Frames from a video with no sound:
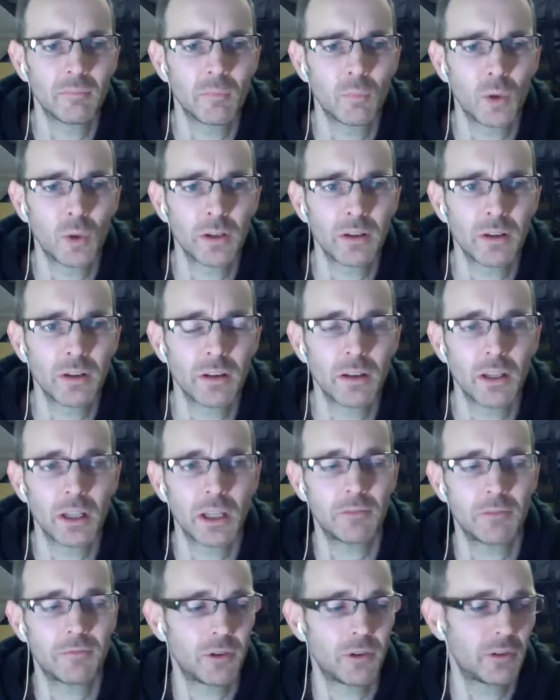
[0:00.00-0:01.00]
when you,
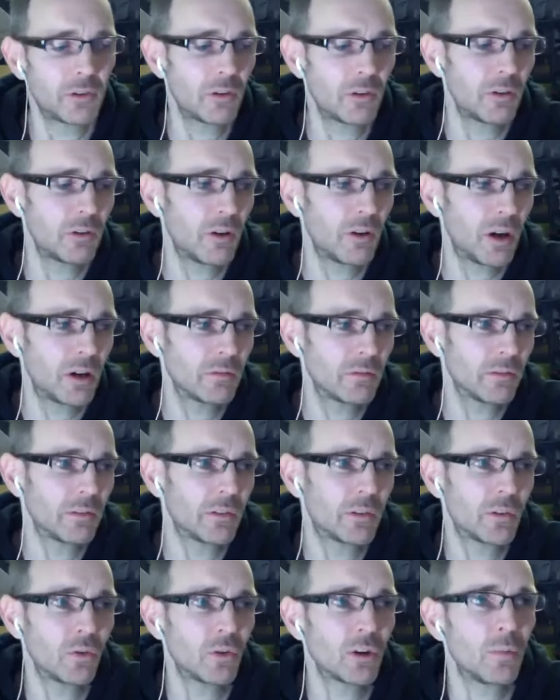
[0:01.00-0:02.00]
if you do uh,
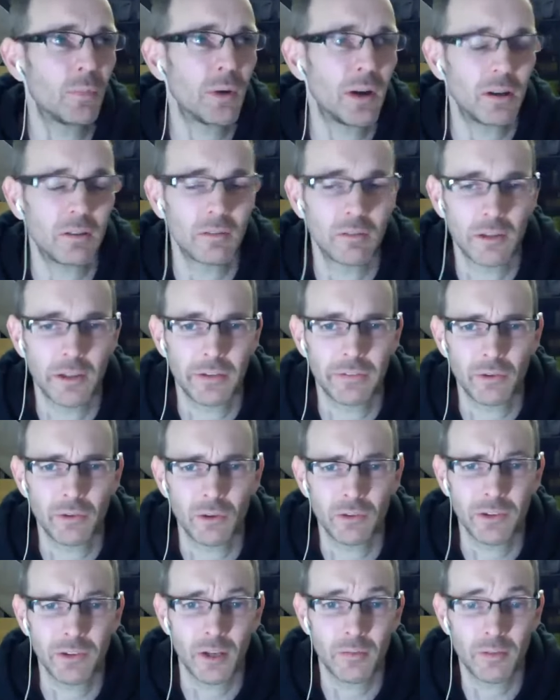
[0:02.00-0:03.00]
talk about this
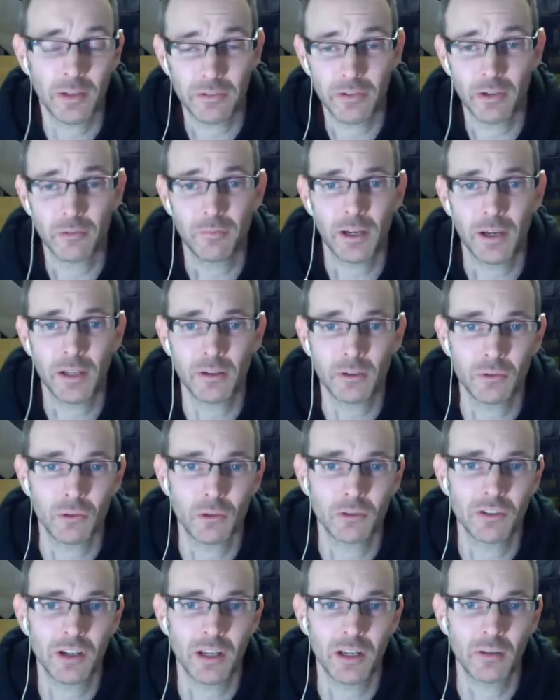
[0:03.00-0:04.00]
sort of stuff, as you found on
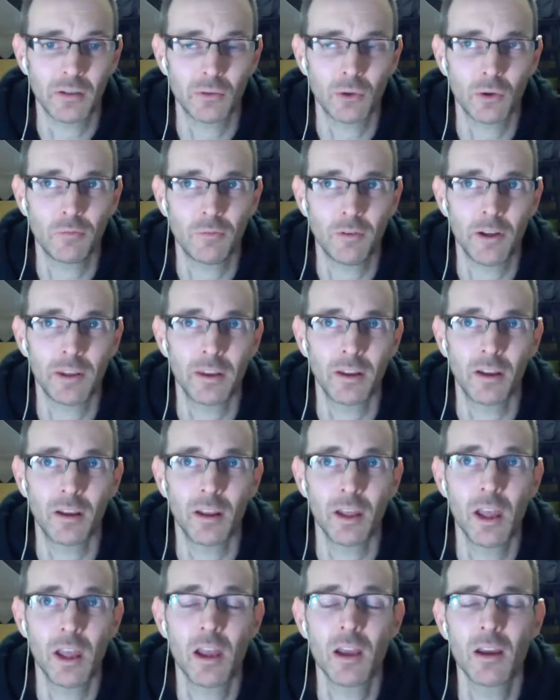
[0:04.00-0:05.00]
your channel, you'll find
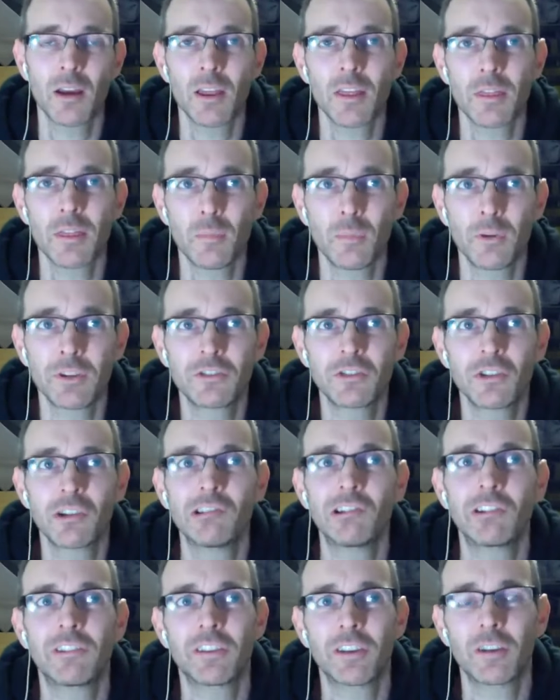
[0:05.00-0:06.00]
that the
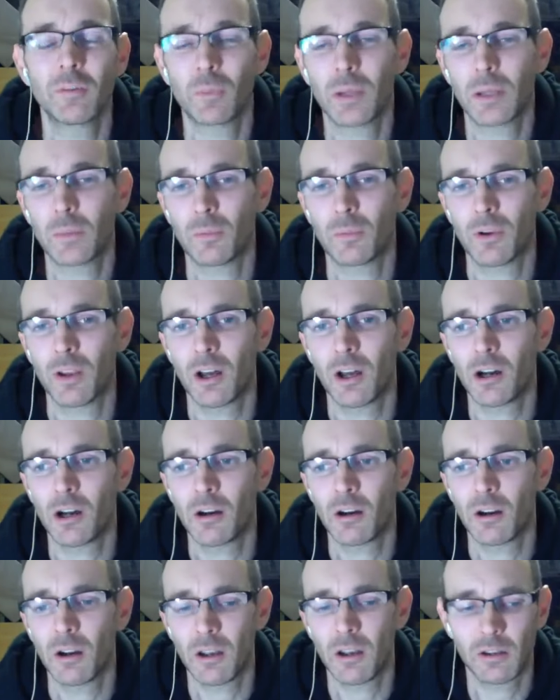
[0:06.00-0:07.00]
majority of people
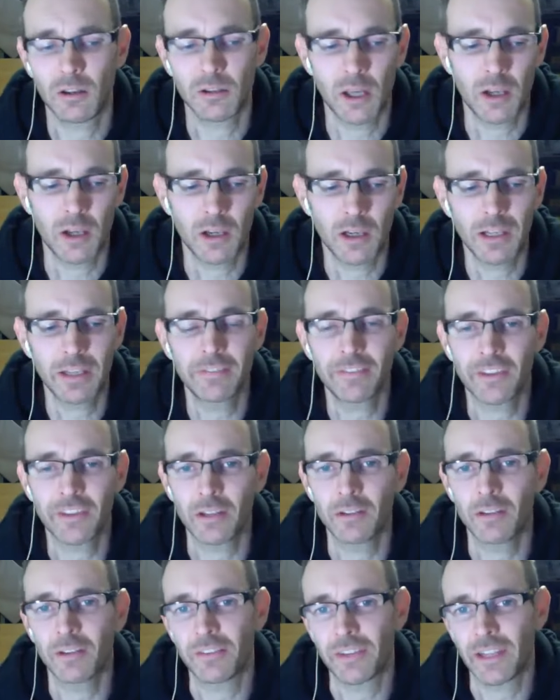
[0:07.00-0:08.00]
are at least
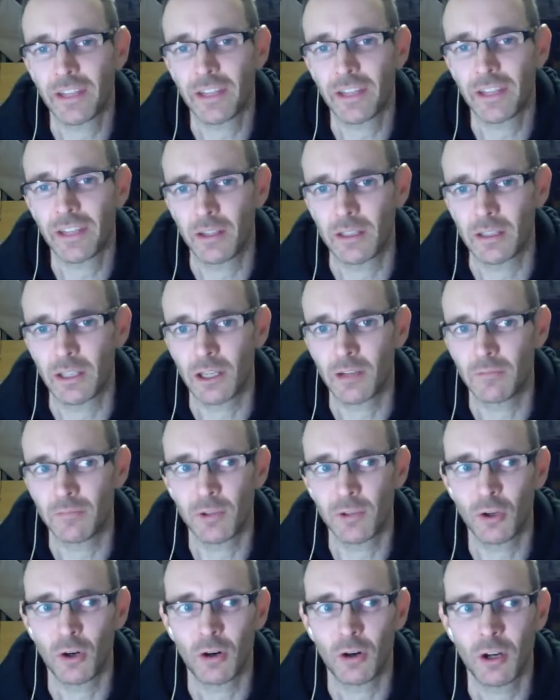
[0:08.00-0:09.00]
understanding,
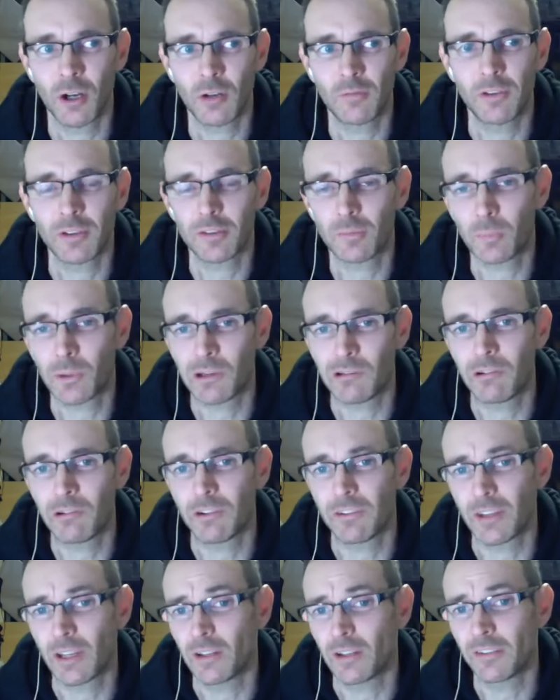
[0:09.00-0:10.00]
if not have
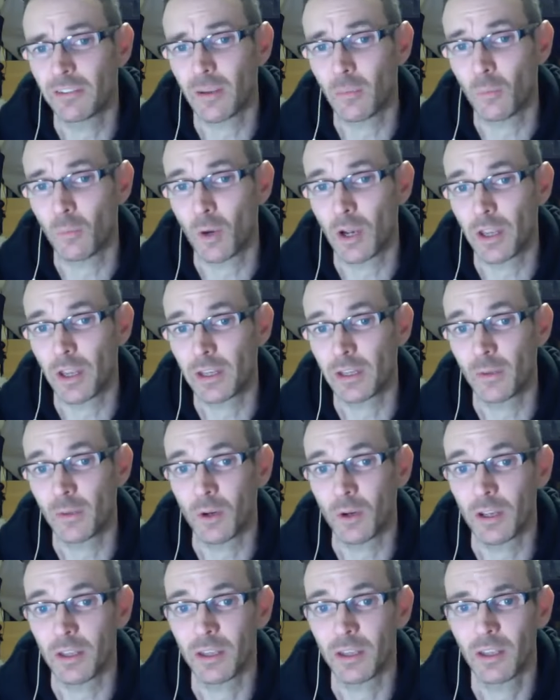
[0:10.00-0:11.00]
experienced it in some way
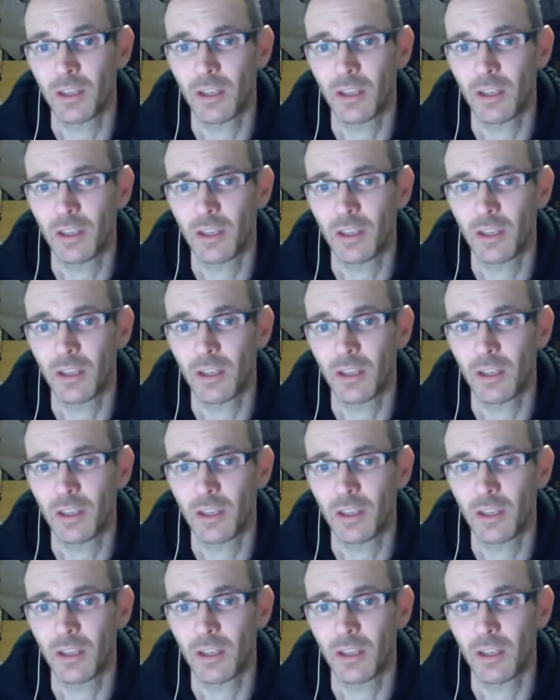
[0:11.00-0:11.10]
anyway.